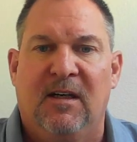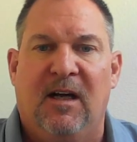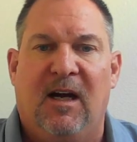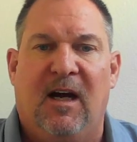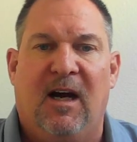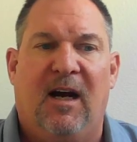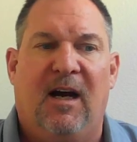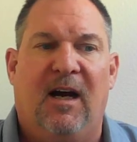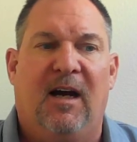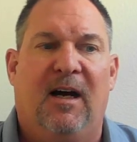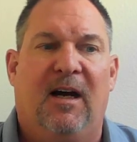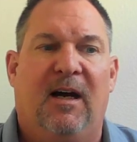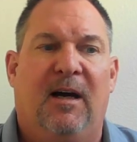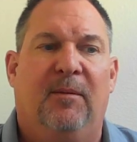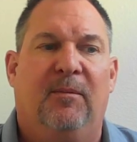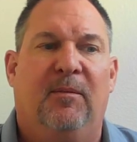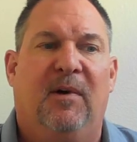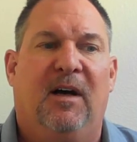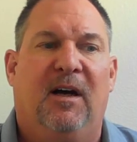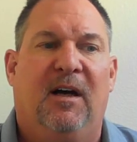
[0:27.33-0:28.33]

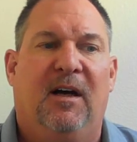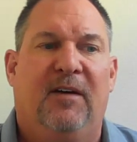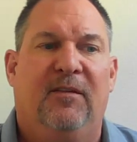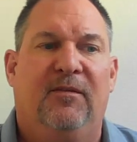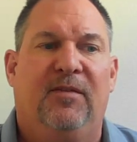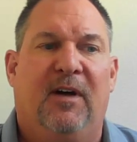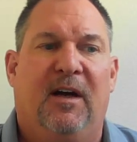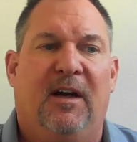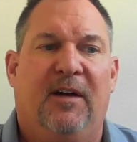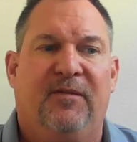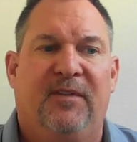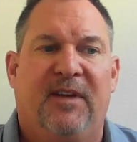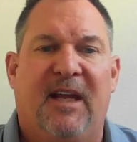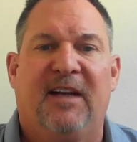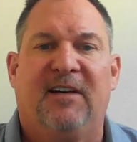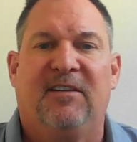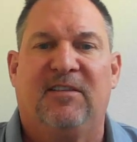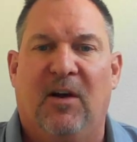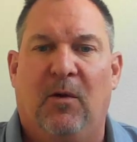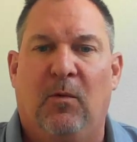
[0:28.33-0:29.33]
of
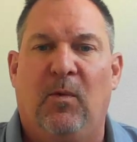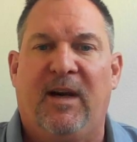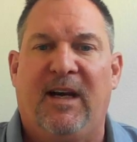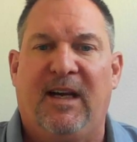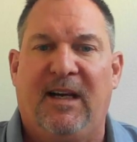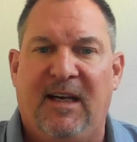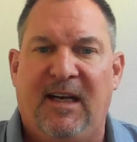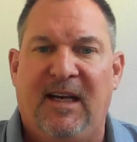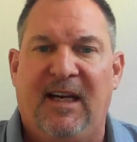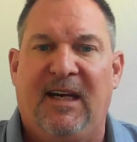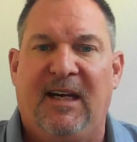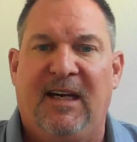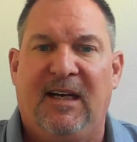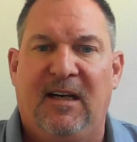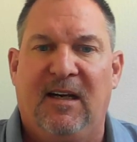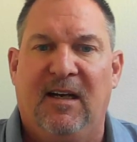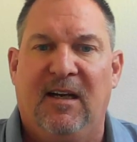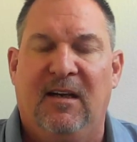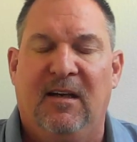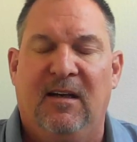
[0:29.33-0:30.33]
things that we
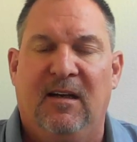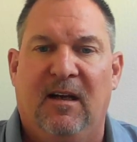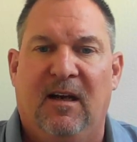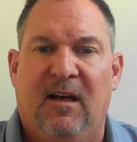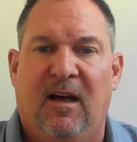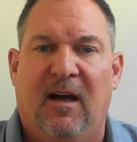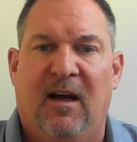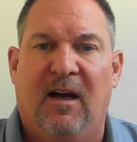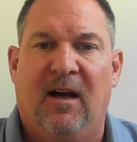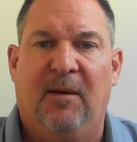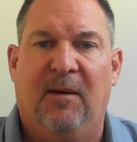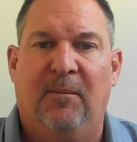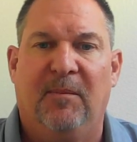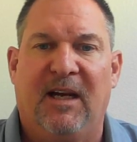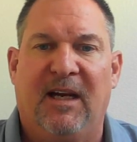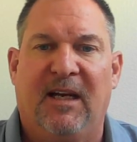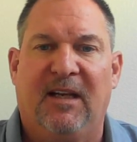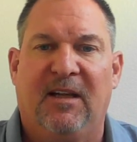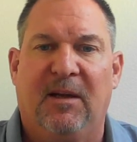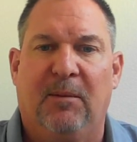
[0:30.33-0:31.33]
need
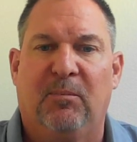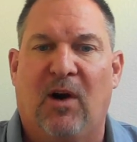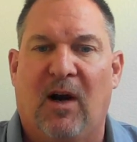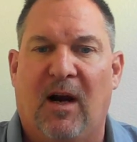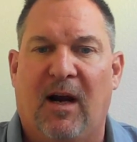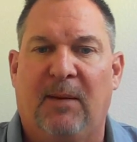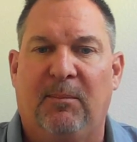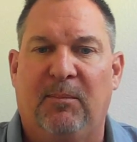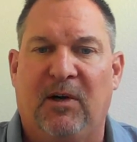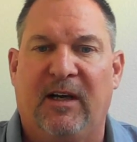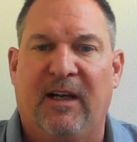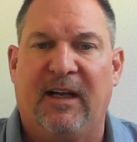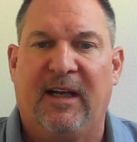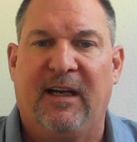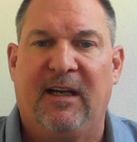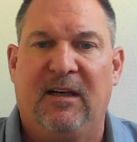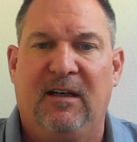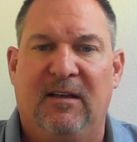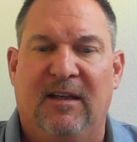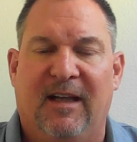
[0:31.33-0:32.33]
in the
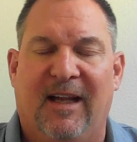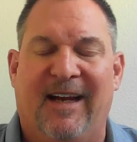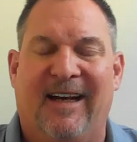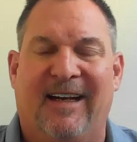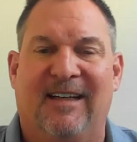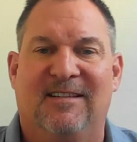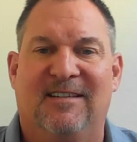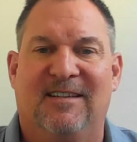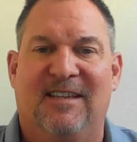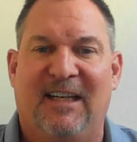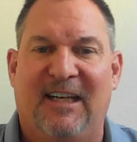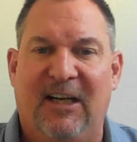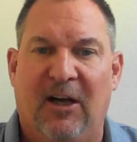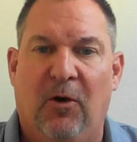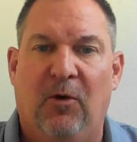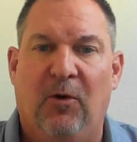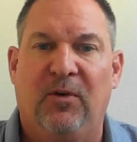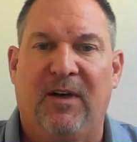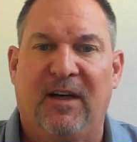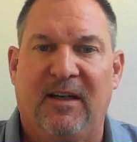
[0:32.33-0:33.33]
property, like
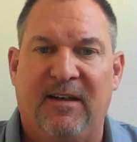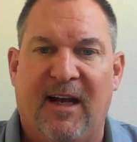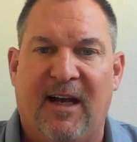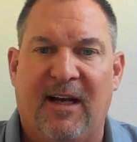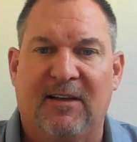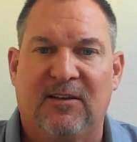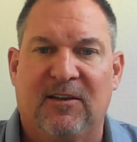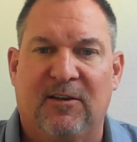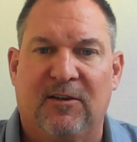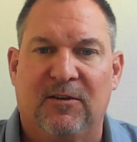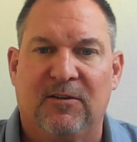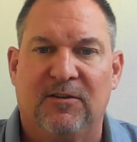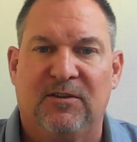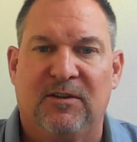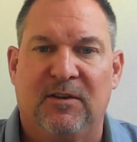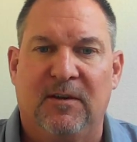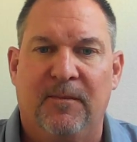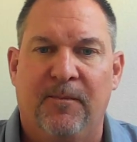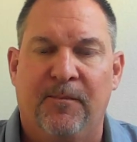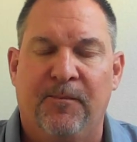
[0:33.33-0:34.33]
CO detectors,
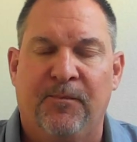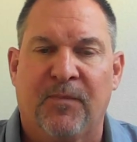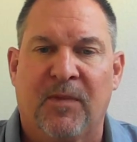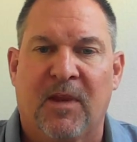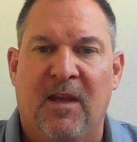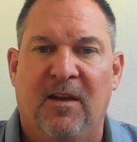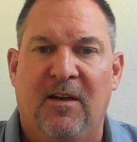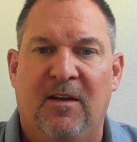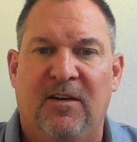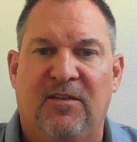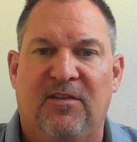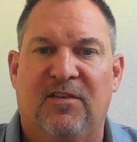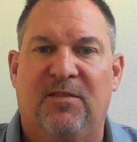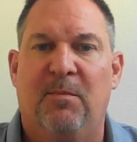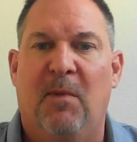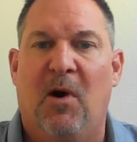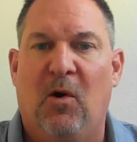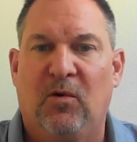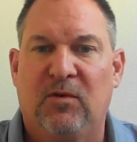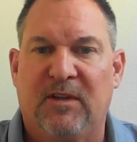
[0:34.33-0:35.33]

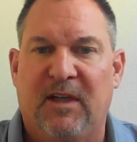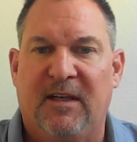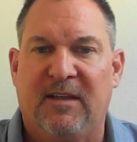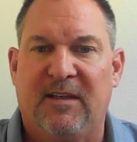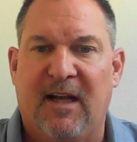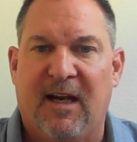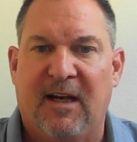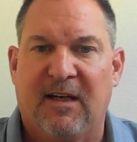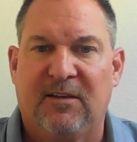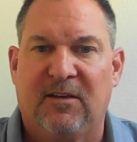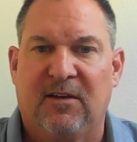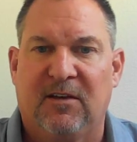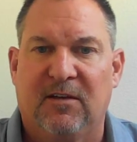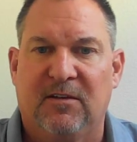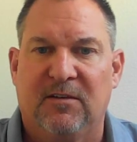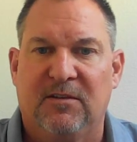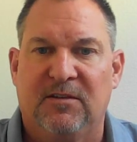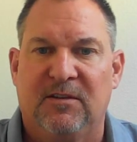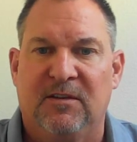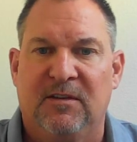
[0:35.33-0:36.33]
smoke
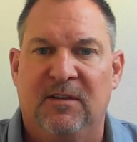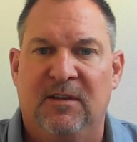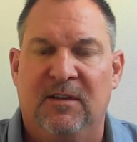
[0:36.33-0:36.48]
detectors,